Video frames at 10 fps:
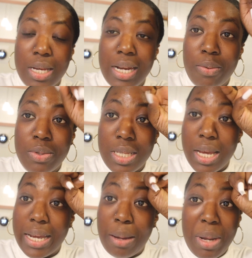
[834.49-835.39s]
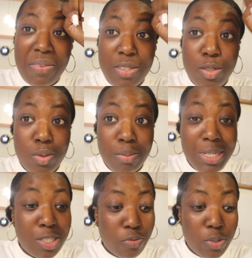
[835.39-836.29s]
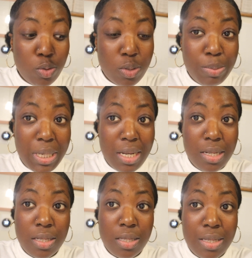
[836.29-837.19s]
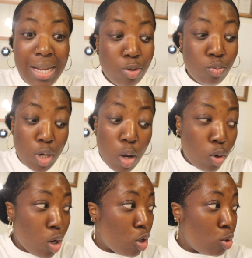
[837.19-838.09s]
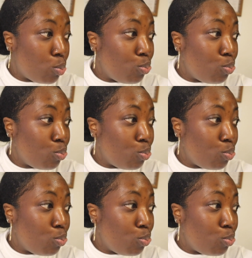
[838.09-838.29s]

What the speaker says: And I was like, I'm gonna have to do some interviews because I don't know, girl.